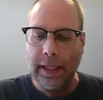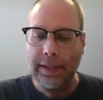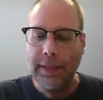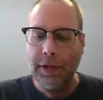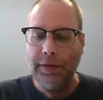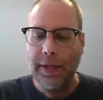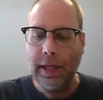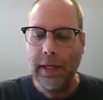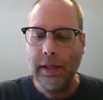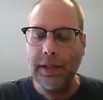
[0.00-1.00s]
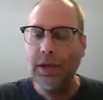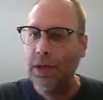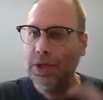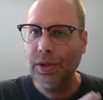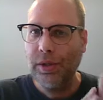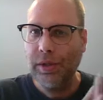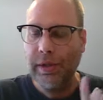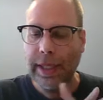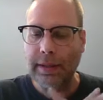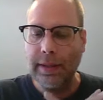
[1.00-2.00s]
Some of the
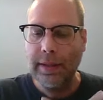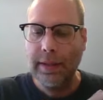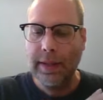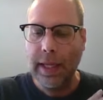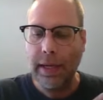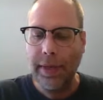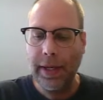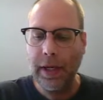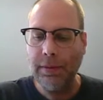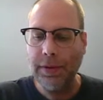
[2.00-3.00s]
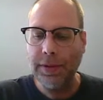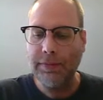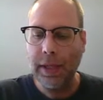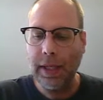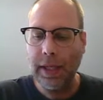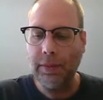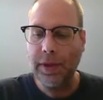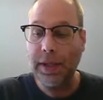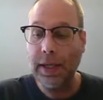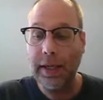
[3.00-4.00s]
liturgical lessons and parables begin
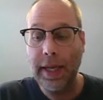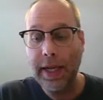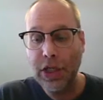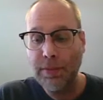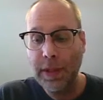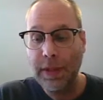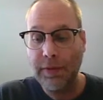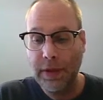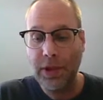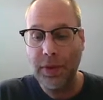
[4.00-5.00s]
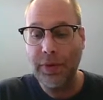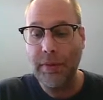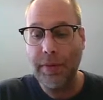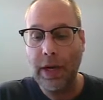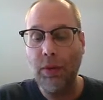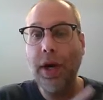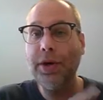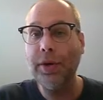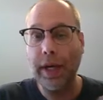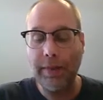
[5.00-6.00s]
with the engagement of the children by
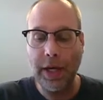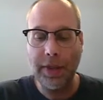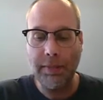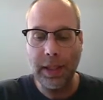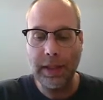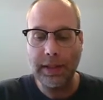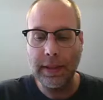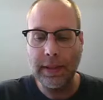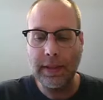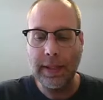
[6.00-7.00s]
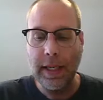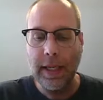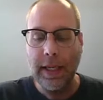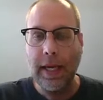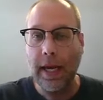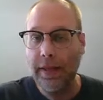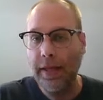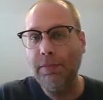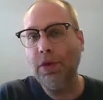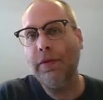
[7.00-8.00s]
wondering about the pieces and
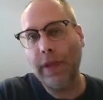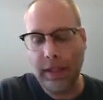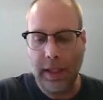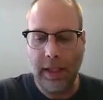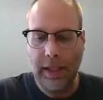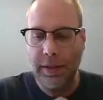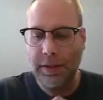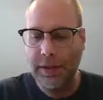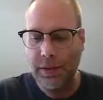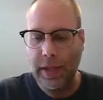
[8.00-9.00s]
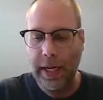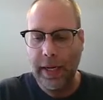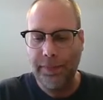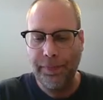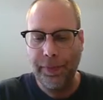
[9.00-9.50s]
then move into telling the story.